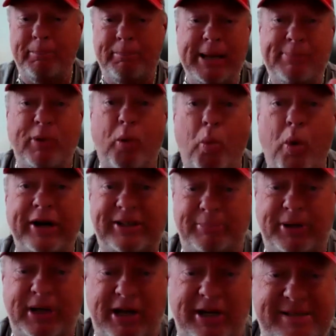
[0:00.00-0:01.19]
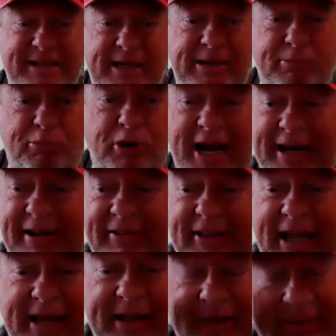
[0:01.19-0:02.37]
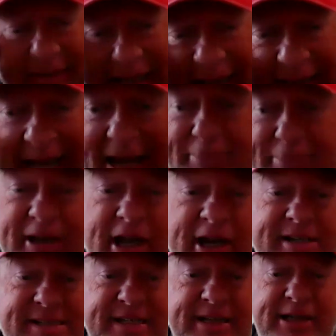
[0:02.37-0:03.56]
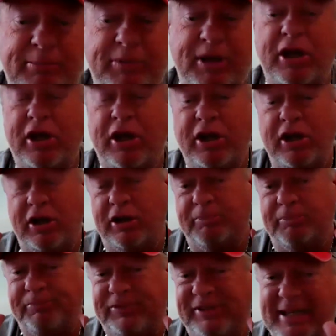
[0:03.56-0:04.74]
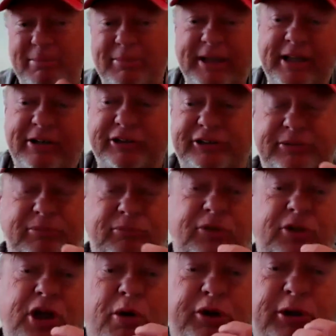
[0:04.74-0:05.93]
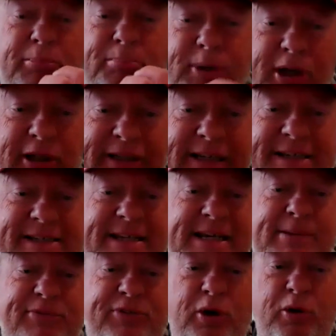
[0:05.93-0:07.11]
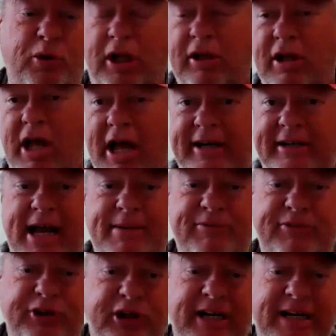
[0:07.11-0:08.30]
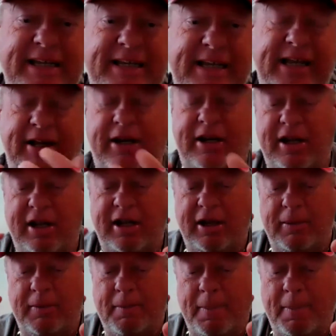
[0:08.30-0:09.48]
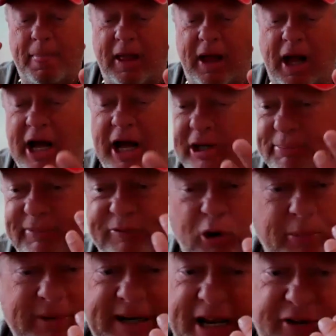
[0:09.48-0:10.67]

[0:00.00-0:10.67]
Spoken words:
people want to be on a team, right? They like being on a team. Team leaders, you're building a team, so a lot of times you're going to get underperforming